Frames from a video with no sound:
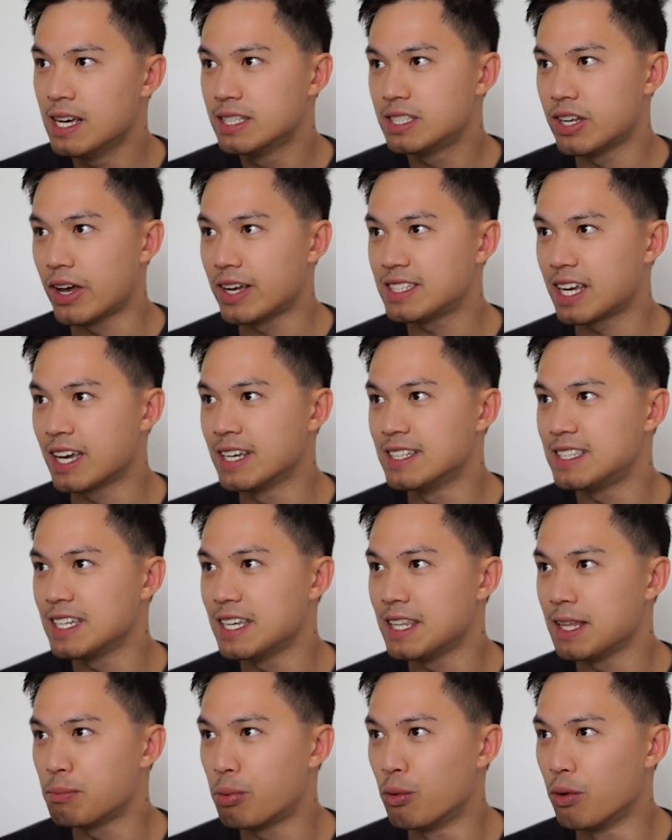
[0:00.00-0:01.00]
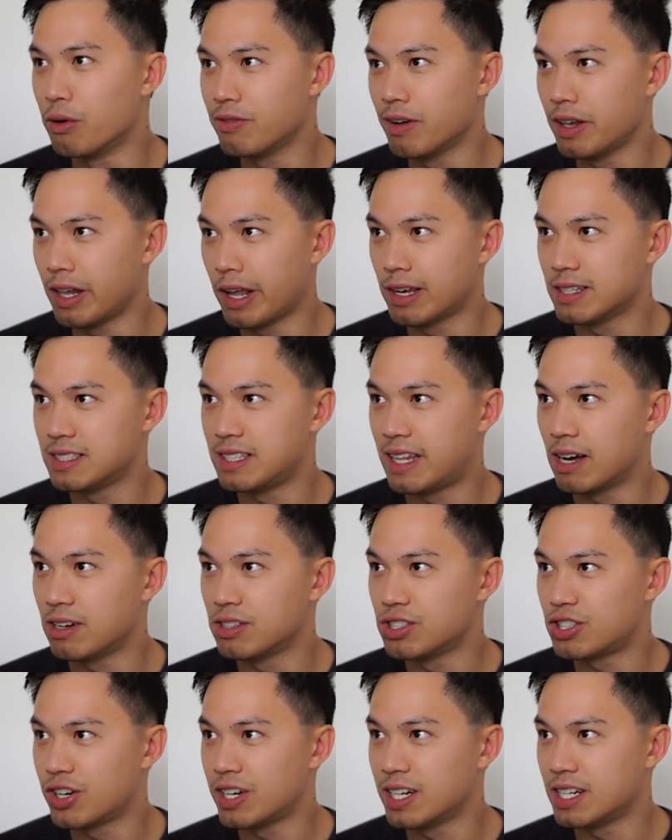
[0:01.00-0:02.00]
So as you can see, the portfolio has
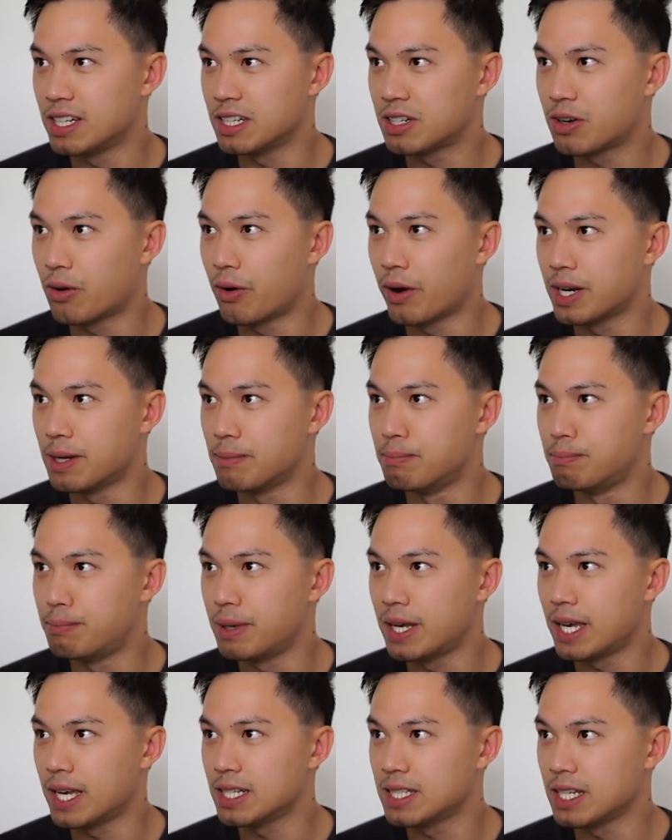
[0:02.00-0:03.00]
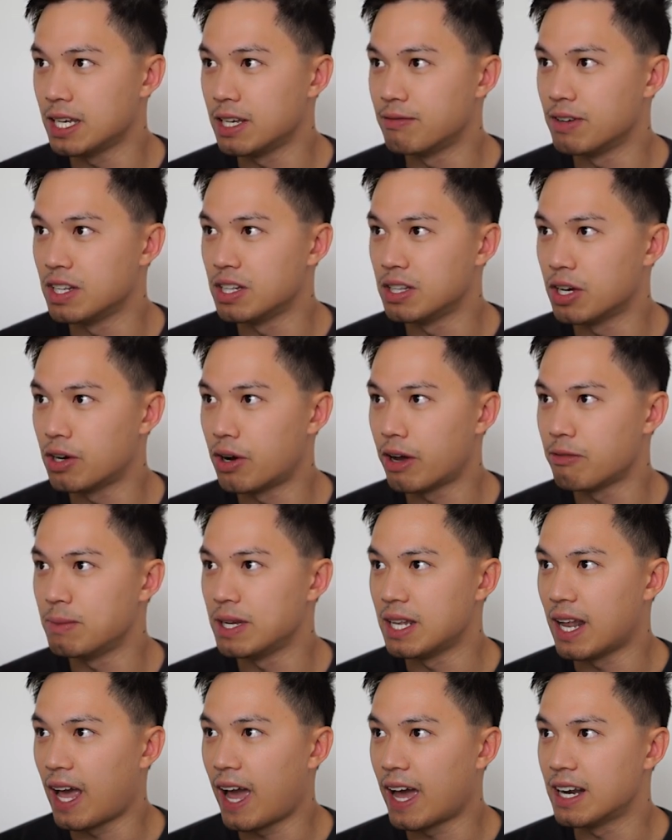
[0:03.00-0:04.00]
downtrended quite a bit, even though I've
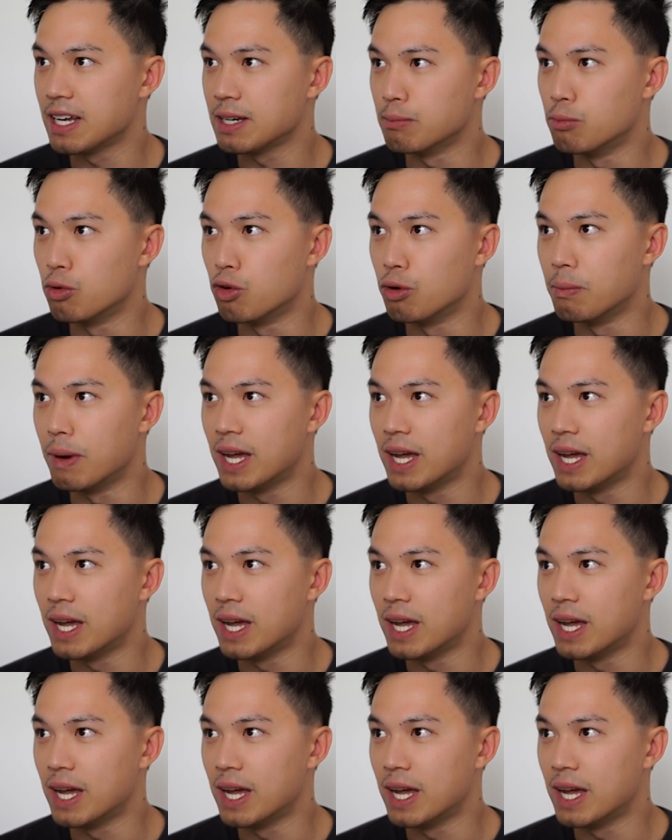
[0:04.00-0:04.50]
been adding more